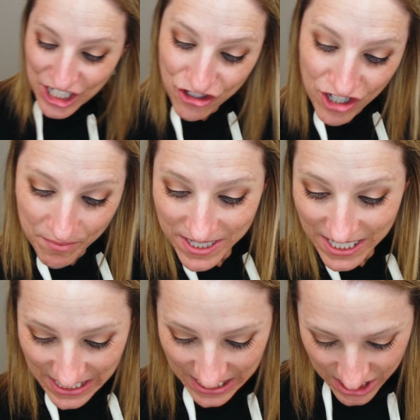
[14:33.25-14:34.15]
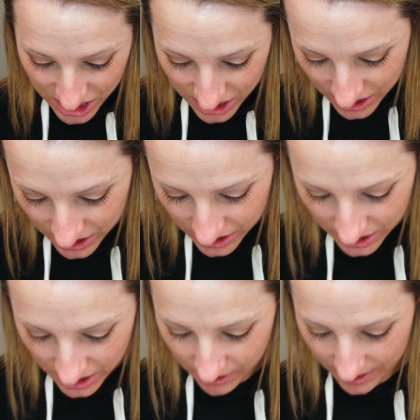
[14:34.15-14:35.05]
Dropping eyelashes.
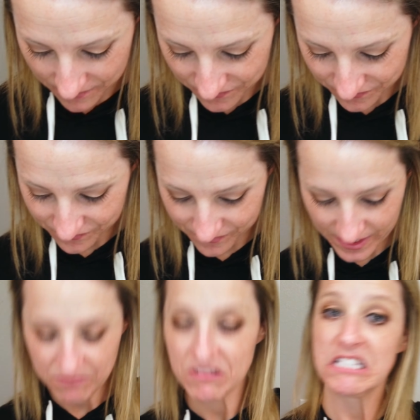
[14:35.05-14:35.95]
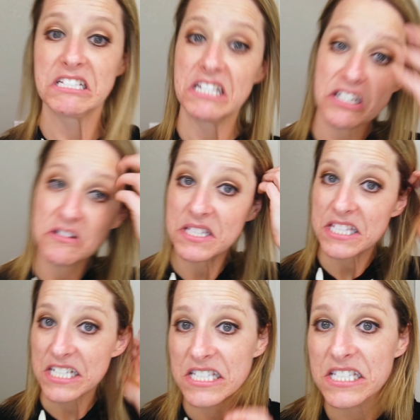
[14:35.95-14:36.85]
Okay, we're just gonna go with
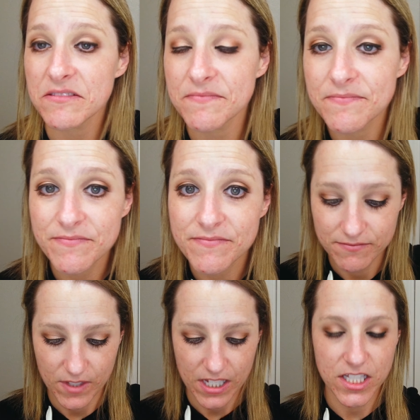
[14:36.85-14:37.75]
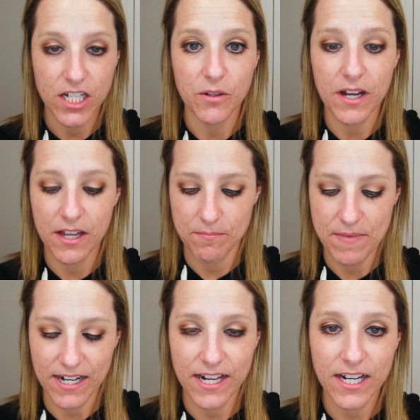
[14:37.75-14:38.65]
this. So
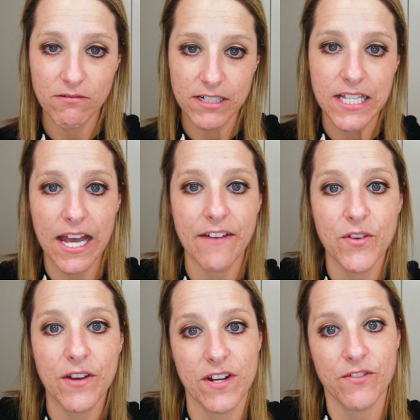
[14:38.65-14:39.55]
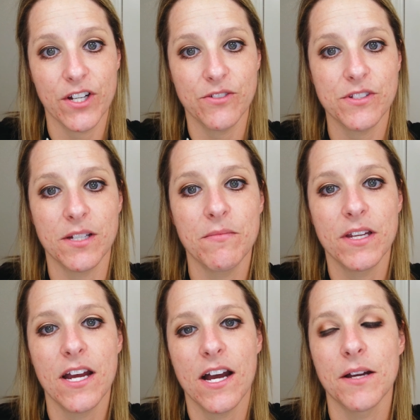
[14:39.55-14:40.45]
magnetic ones, if you've never used them,
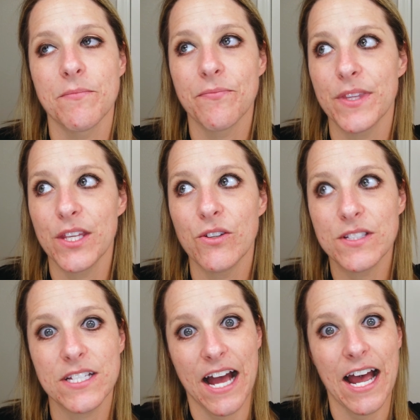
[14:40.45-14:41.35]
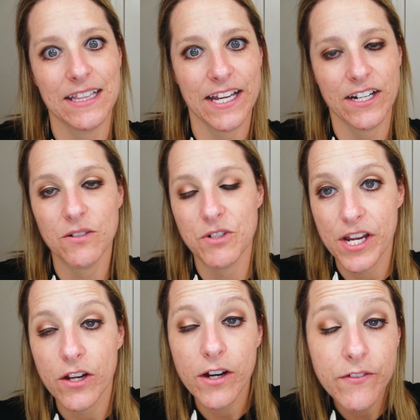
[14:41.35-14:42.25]
you use an eyeliner, which
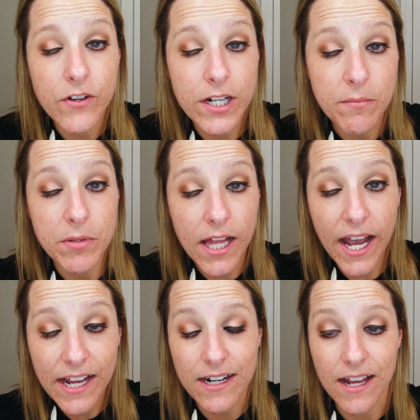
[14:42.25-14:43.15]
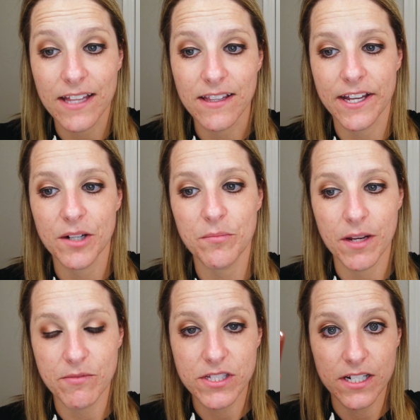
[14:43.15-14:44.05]
I know I've already applied an eyeliner, but
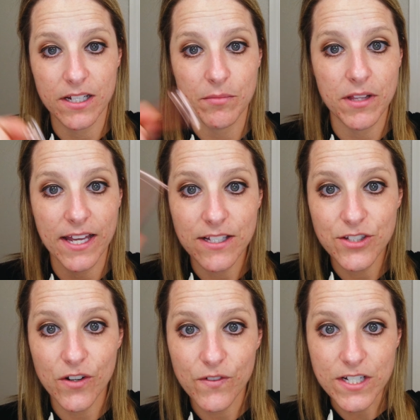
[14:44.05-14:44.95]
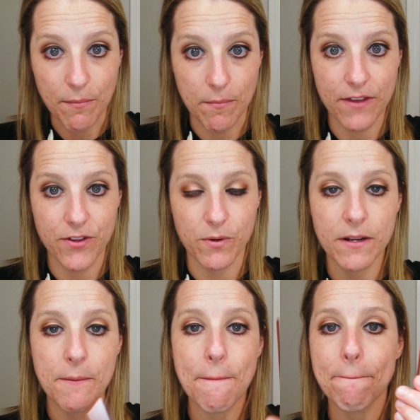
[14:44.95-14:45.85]
I'm just gonna apply this over top of my other
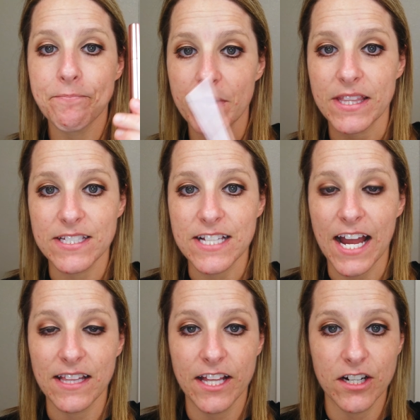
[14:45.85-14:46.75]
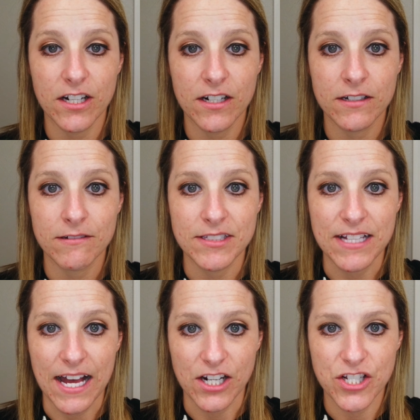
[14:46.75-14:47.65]
one. But this eyeliner is
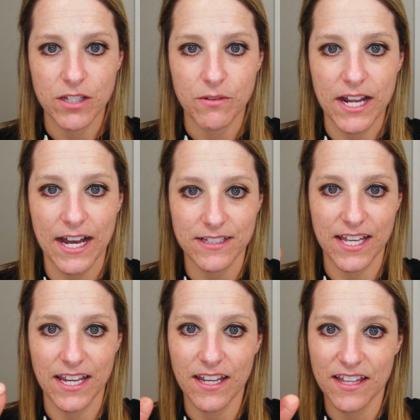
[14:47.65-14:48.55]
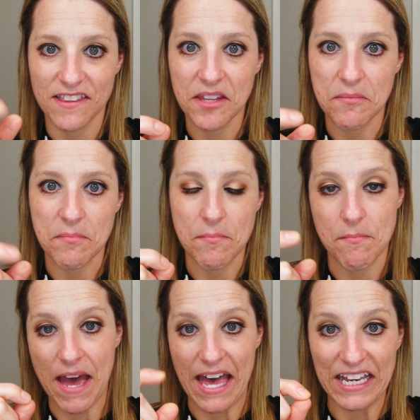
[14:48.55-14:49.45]
actually what has like the
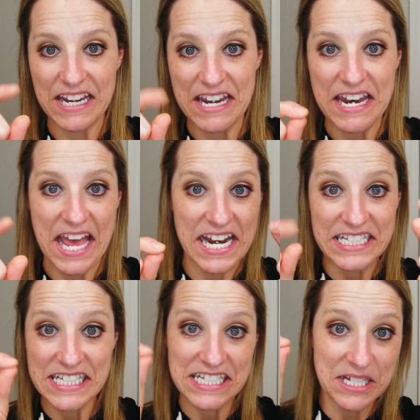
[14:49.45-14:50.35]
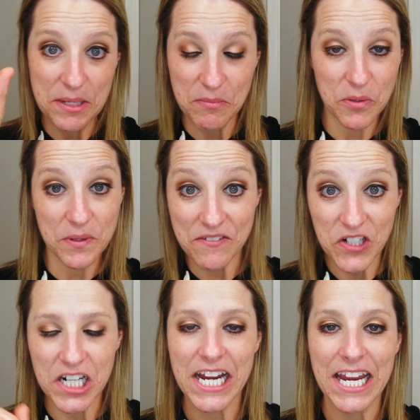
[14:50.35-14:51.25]
magneticism or
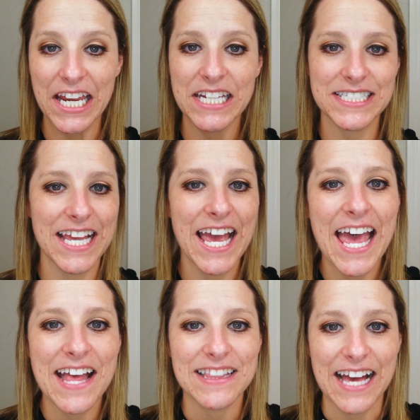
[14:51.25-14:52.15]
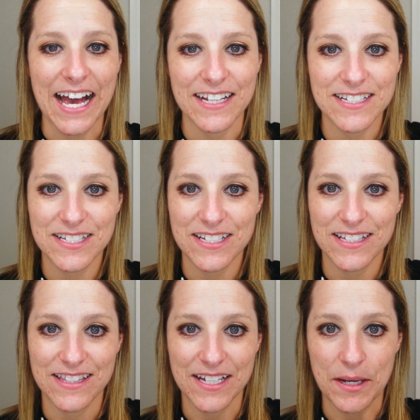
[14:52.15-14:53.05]
whatever in it that
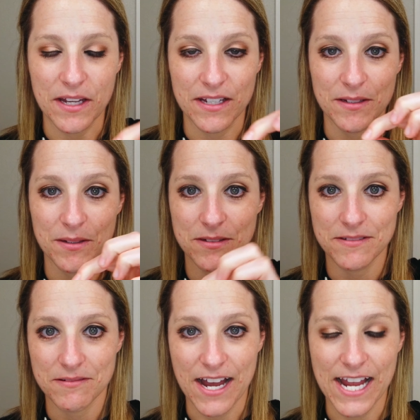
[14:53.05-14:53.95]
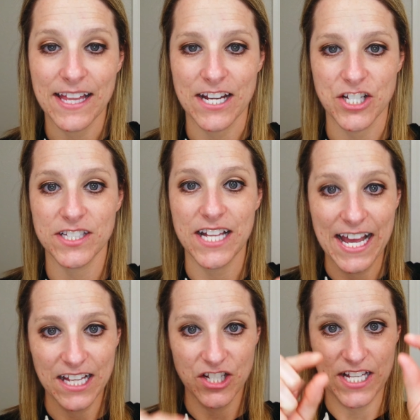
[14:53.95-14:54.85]
the
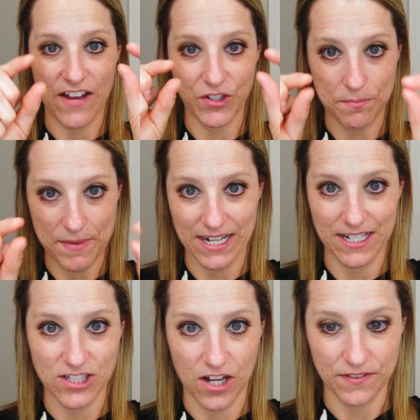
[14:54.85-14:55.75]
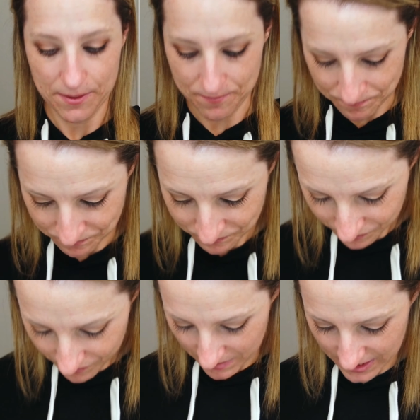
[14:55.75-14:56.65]
eyelashes have little magnets on them.
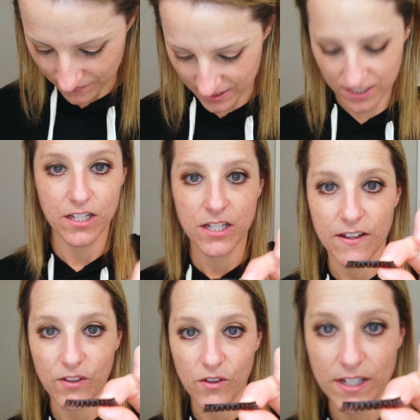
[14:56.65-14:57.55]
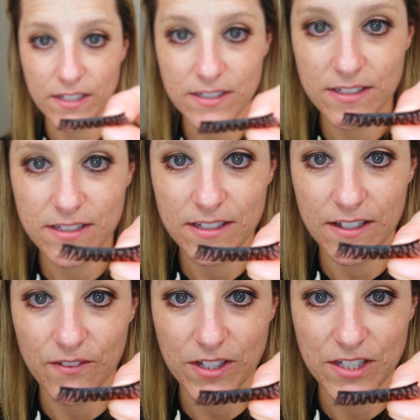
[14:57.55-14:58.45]
If you guys,
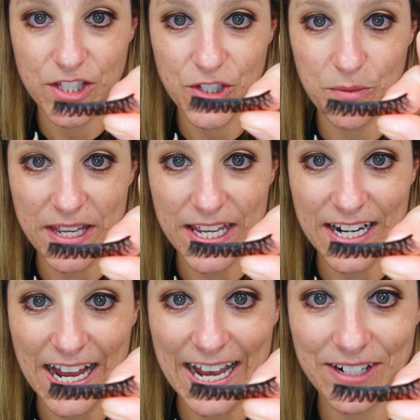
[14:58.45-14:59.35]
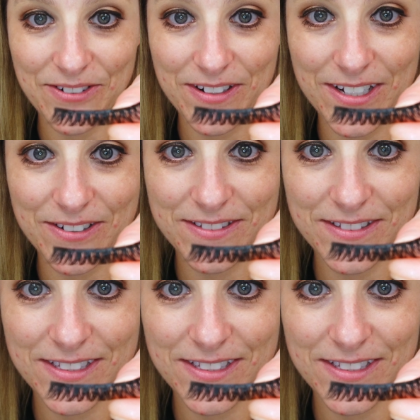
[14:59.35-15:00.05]
you can zoom in, I don't know.